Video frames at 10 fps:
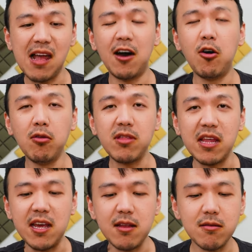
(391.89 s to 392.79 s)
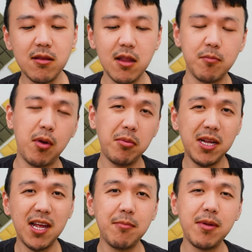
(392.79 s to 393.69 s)
that whole thing probably
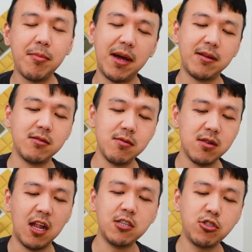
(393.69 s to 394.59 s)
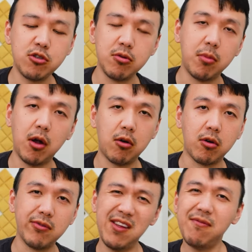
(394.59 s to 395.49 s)
can be my lunch
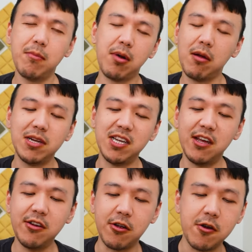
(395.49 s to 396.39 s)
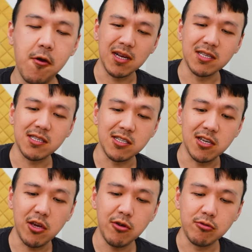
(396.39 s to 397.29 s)
tomorrow, even probably dinner, because it's
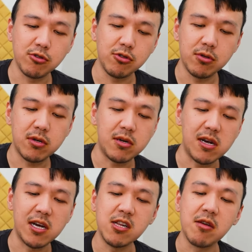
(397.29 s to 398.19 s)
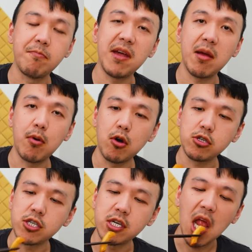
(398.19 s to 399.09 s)
huge. It's a big
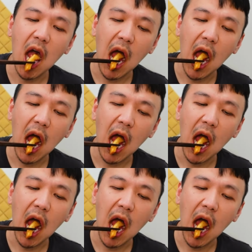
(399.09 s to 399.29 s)
portion.